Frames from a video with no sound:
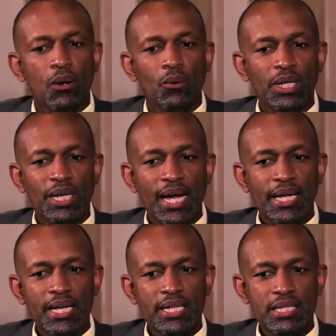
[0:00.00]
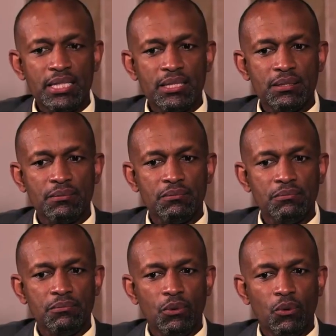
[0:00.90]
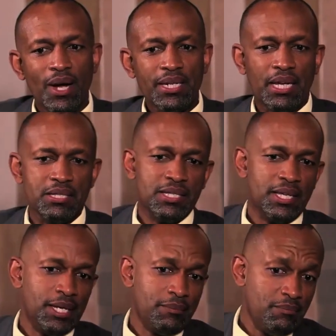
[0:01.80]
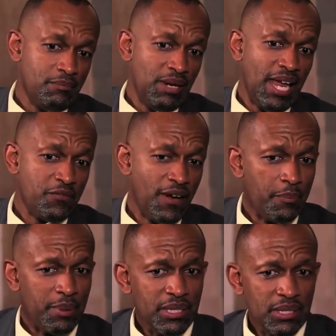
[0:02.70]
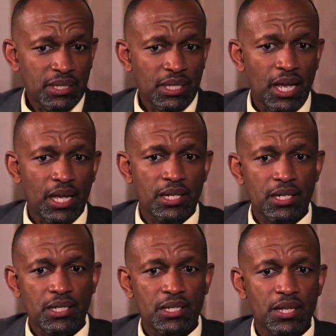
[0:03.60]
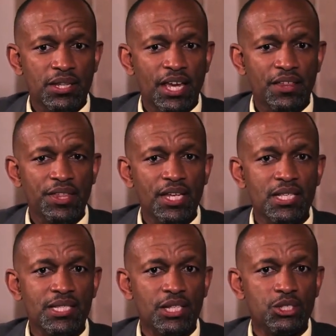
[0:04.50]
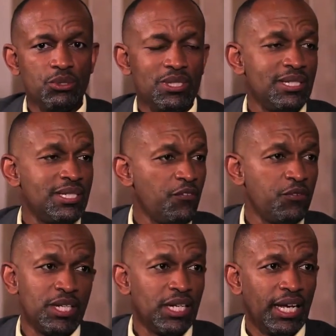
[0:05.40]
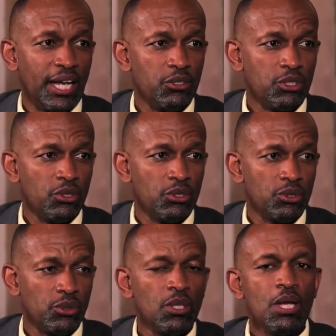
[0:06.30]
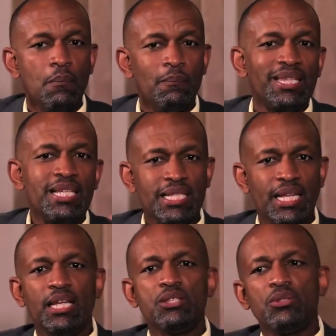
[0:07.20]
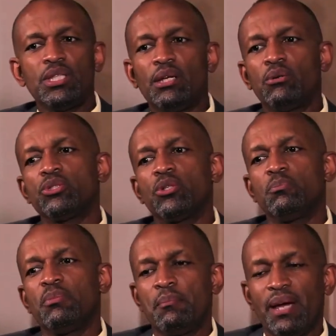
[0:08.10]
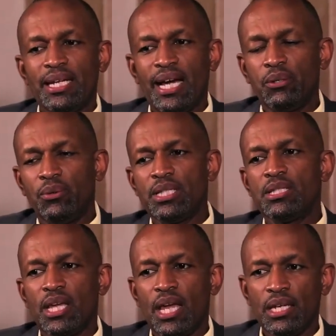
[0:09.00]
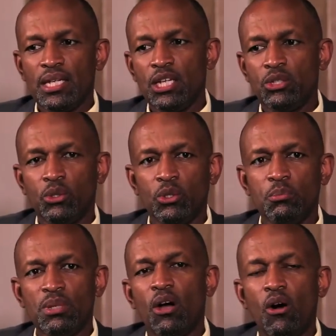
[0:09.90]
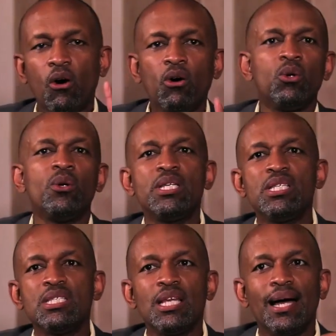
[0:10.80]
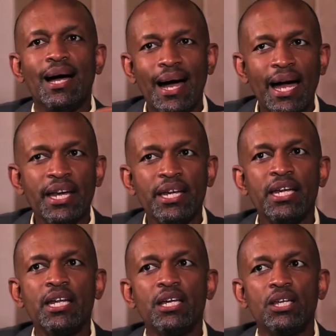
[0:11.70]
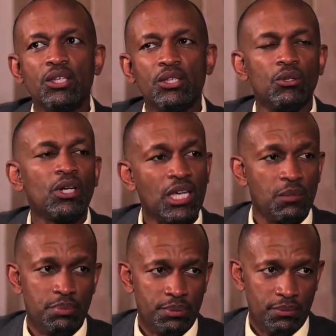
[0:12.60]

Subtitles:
Well, I guess one can say life happens, and there are things that you definitely cannot control. But there's a lesson that I was taught by my dad once, and he told me, always earn your keep.